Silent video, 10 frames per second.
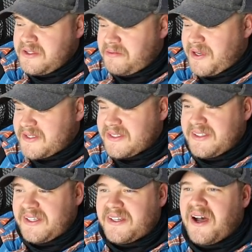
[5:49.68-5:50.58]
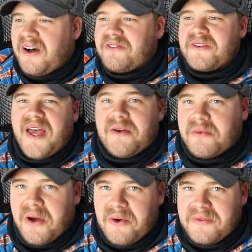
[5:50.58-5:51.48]
basically cover that
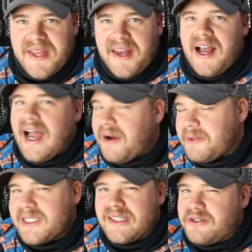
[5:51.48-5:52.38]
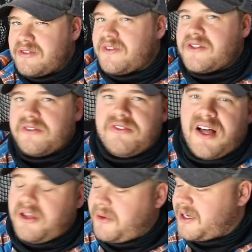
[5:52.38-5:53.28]
road, that highway that those fish are
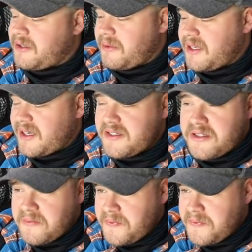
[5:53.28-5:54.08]
following on the weed edge.